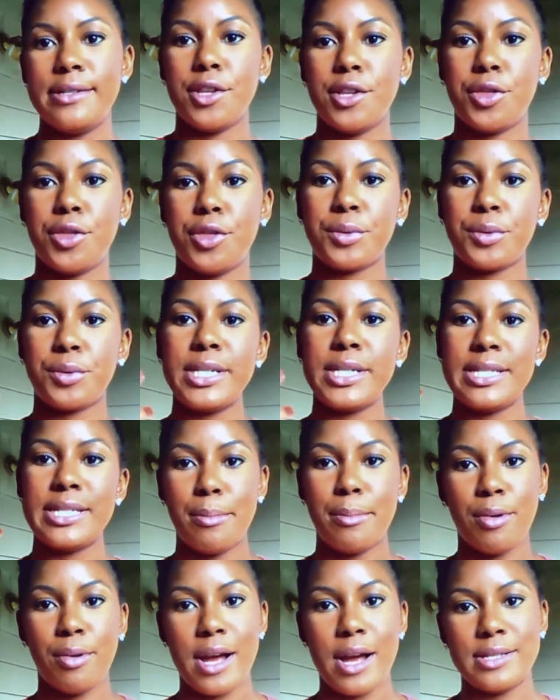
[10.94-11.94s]
a
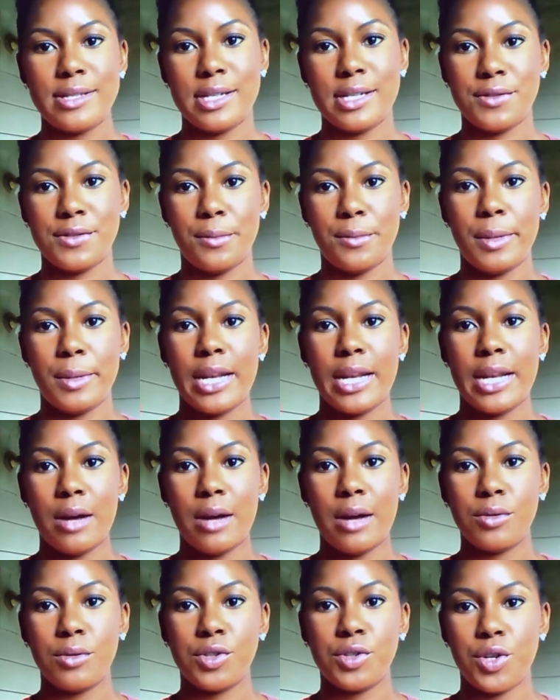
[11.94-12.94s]
3-step process for me, and I
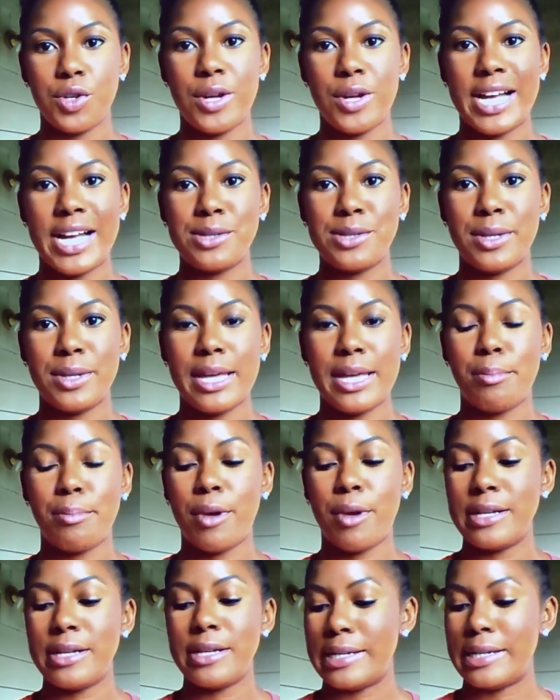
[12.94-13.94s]
will show you guys what that
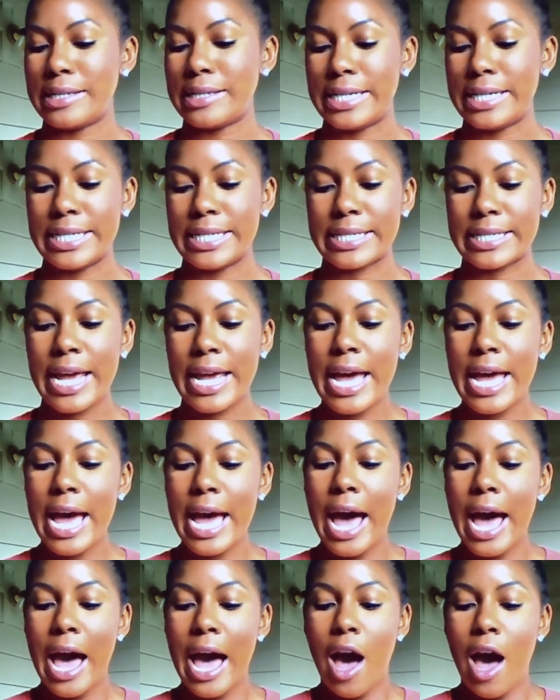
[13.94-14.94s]
process is.
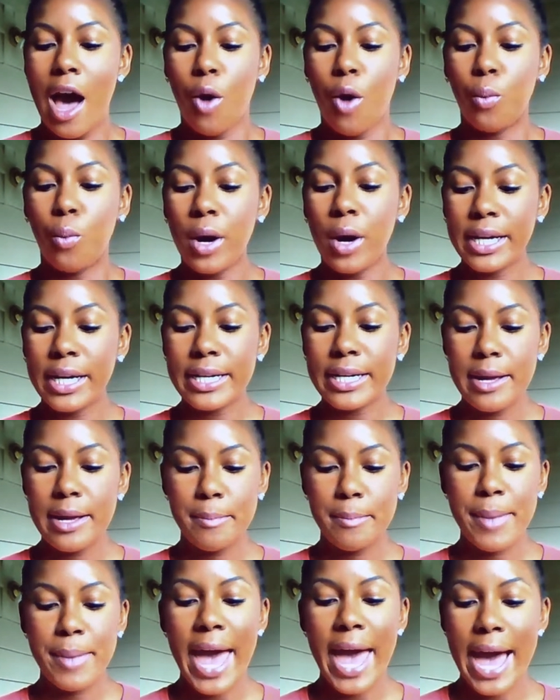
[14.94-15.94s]
One
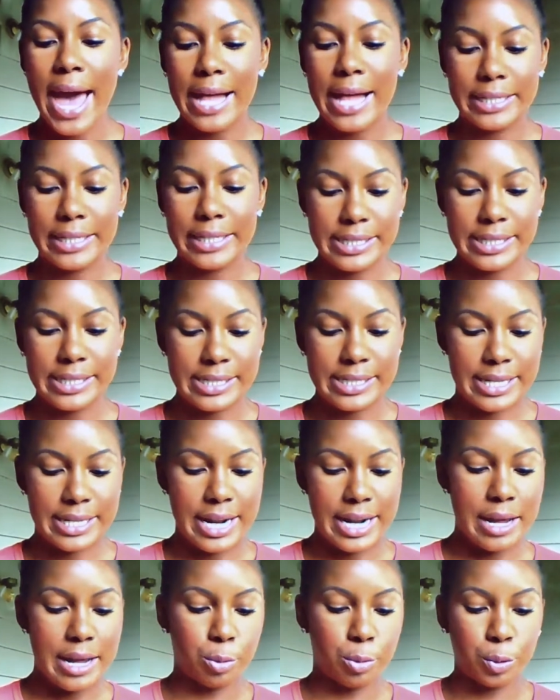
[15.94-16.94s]
palette that
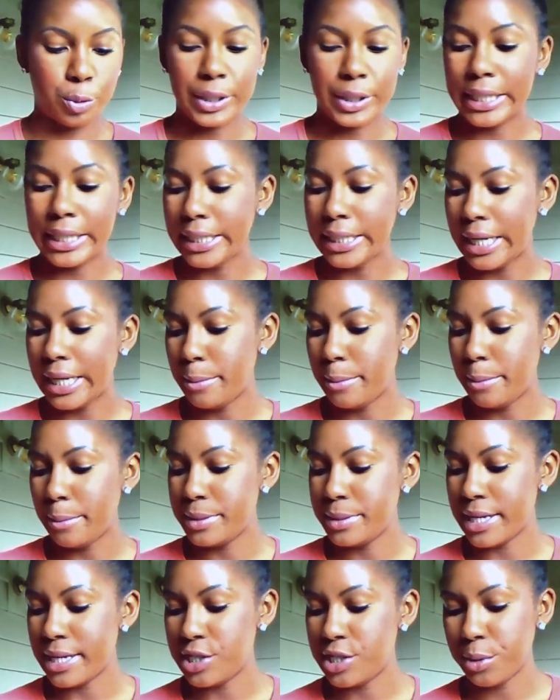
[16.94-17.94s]
I am really
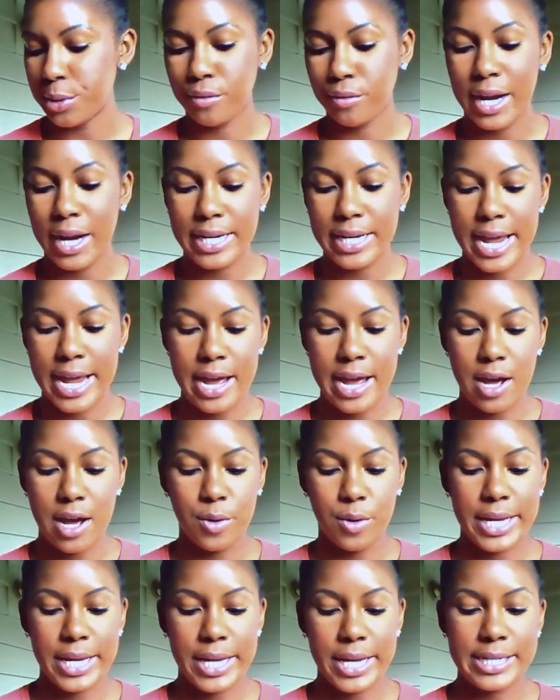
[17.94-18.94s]
obsessed with right
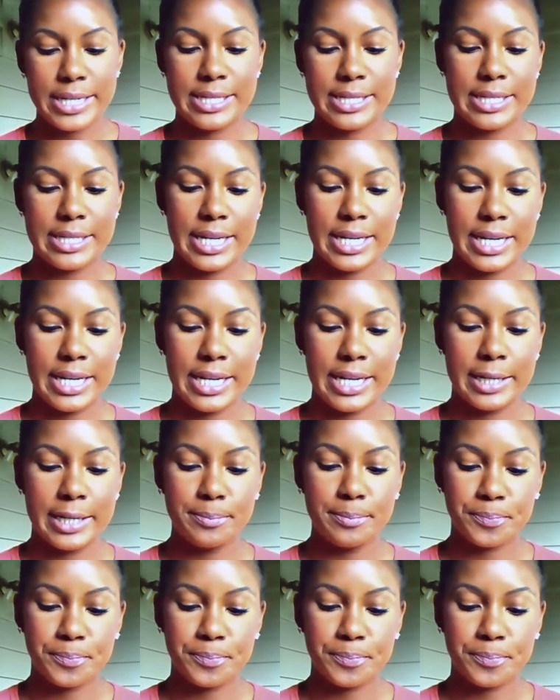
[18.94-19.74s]
now is the